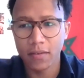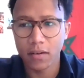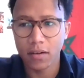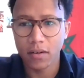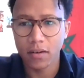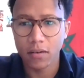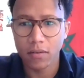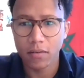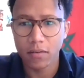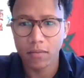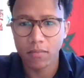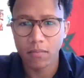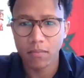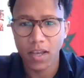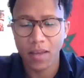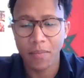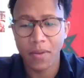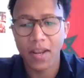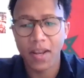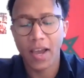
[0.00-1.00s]
Um,
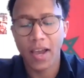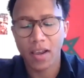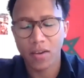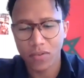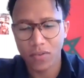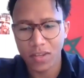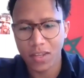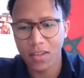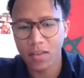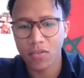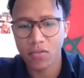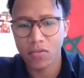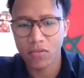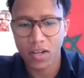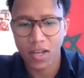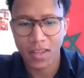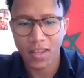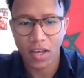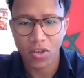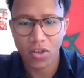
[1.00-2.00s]
I am an accredited tour
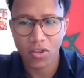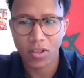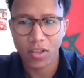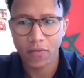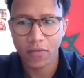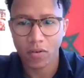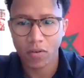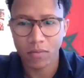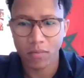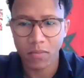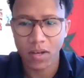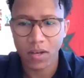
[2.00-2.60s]
guide actually from the